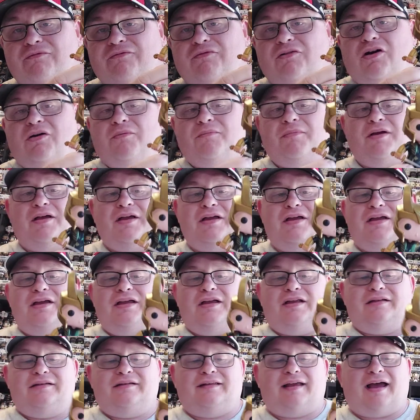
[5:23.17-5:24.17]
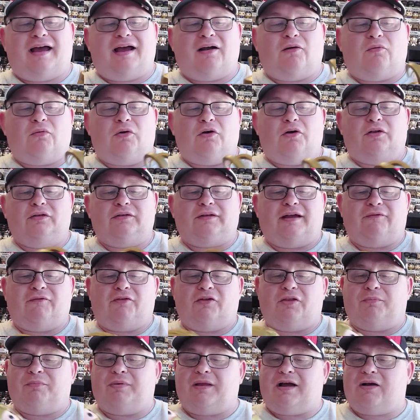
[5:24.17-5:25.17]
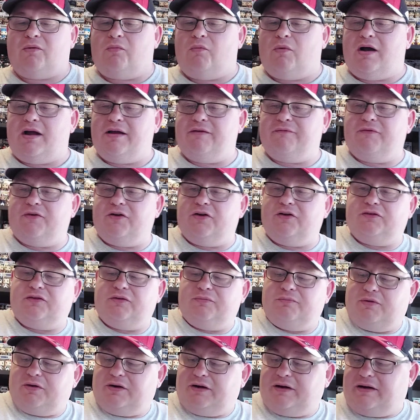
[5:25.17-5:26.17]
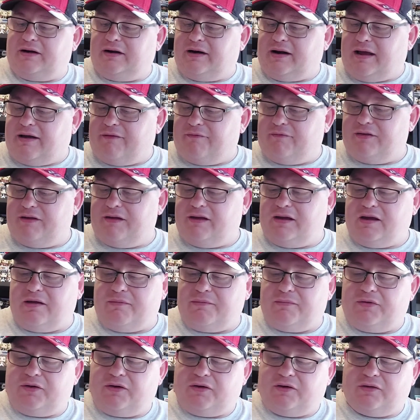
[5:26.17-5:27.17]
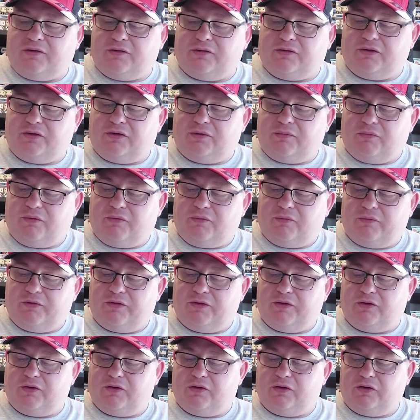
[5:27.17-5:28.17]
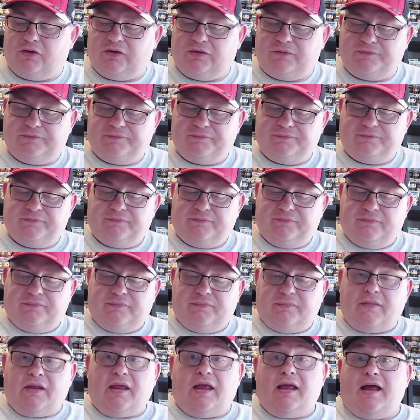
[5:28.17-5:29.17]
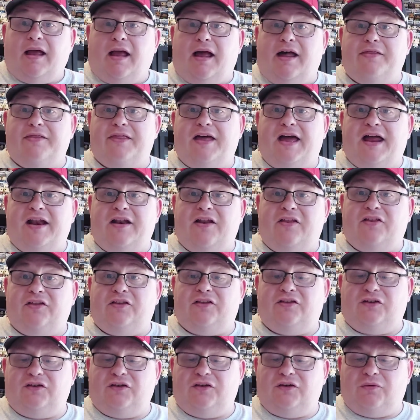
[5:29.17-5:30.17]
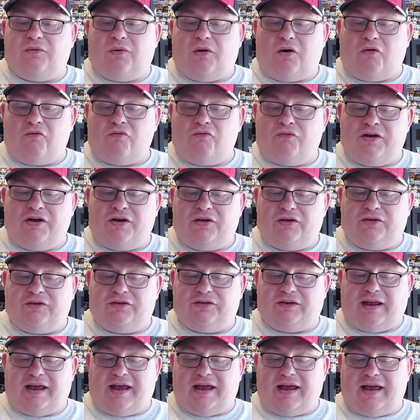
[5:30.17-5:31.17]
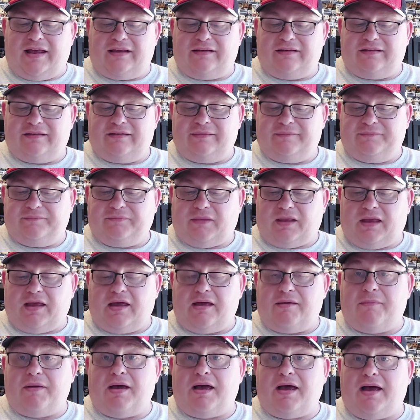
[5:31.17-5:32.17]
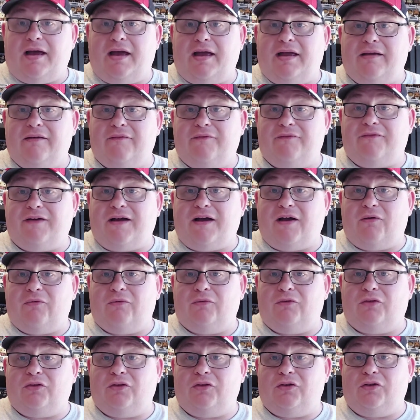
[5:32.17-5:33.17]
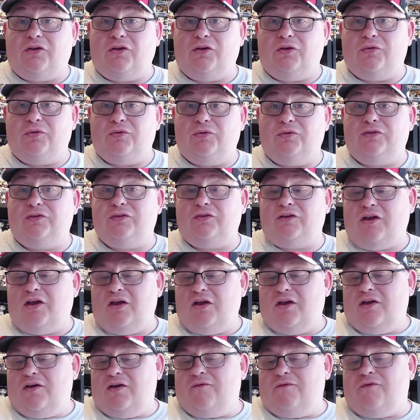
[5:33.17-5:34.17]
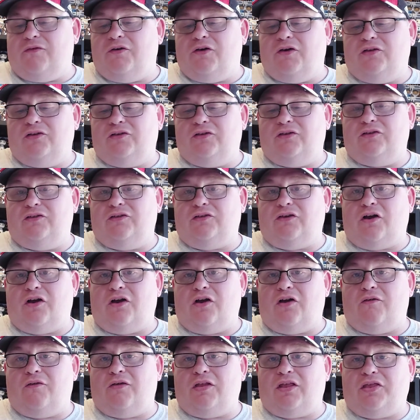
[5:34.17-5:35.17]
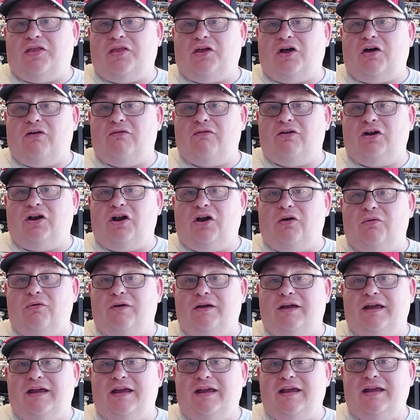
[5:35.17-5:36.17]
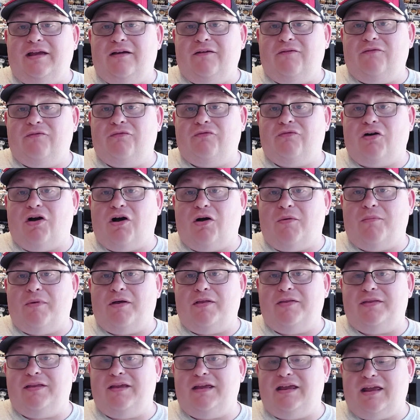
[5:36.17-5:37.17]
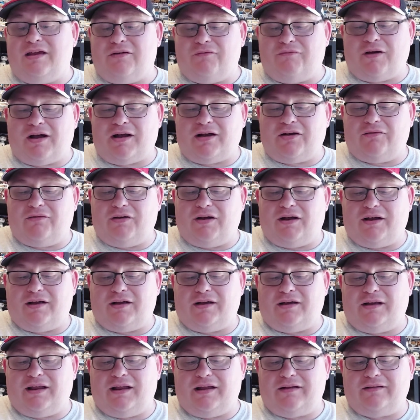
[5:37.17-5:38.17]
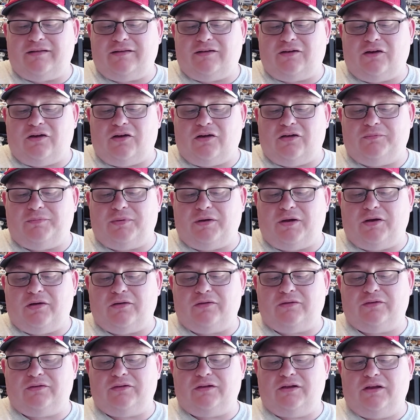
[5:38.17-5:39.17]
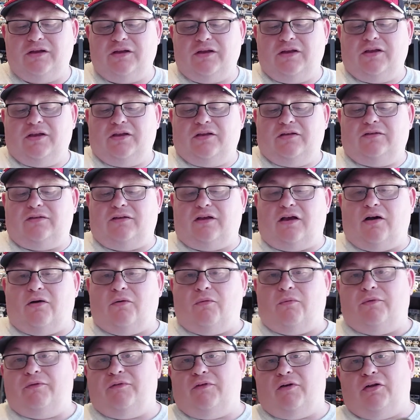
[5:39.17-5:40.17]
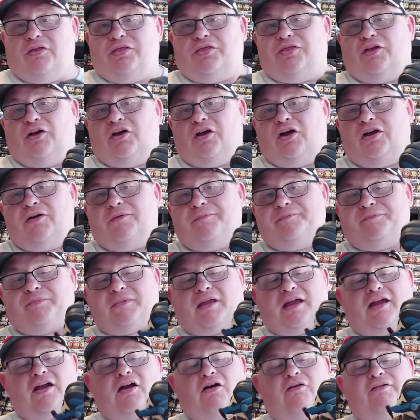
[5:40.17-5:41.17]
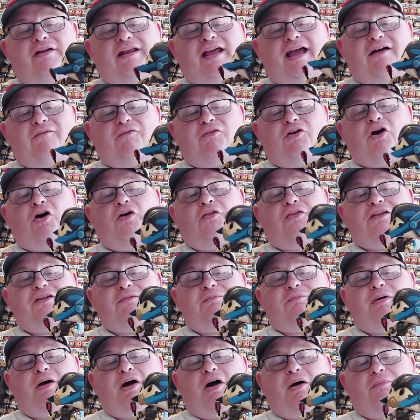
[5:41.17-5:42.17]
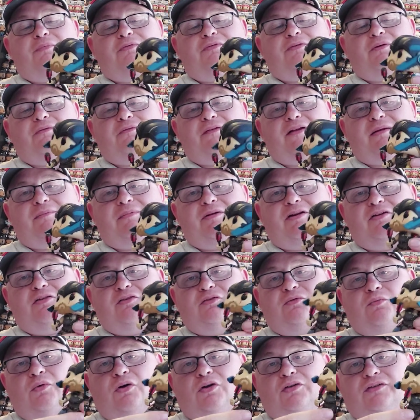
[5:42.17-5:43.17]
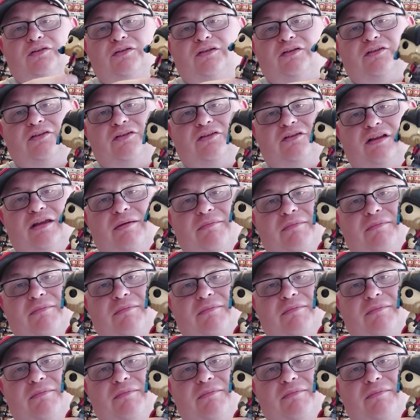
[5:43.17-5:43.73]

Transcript: from Dark World. I have got the black and white version, but I didn't have the one with the colour. And then the two real stars, I found the loose versions of Thor and Loki from the Ragnarok Collectors box. So we've got Thor. I already have got this pop, so if anybody does want it, just